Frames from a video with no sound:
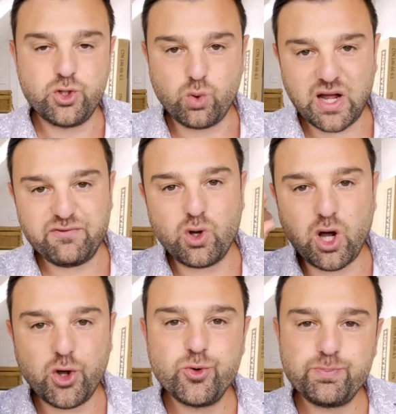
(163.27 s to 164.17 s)
You'll have
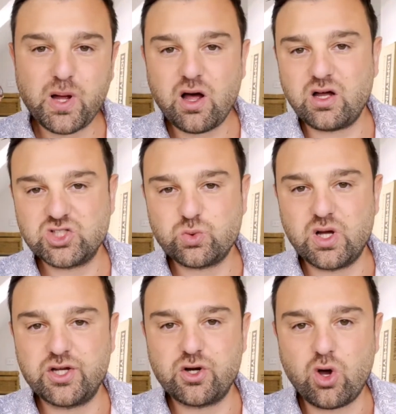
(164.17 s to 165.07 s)
your own
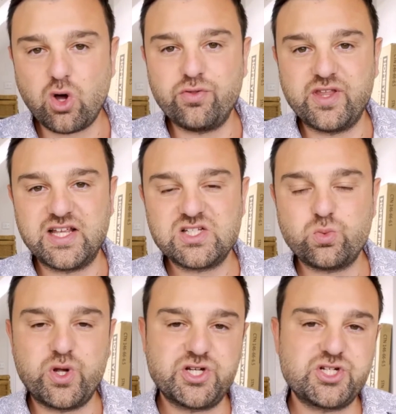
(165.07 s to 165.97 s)
password on
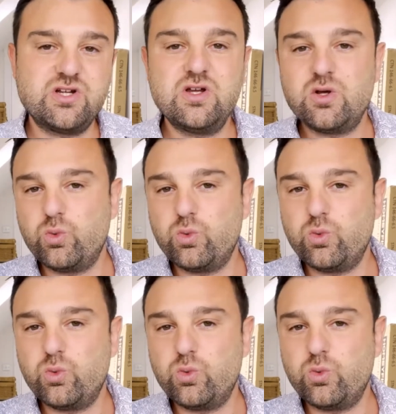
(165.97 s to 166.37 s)
this, which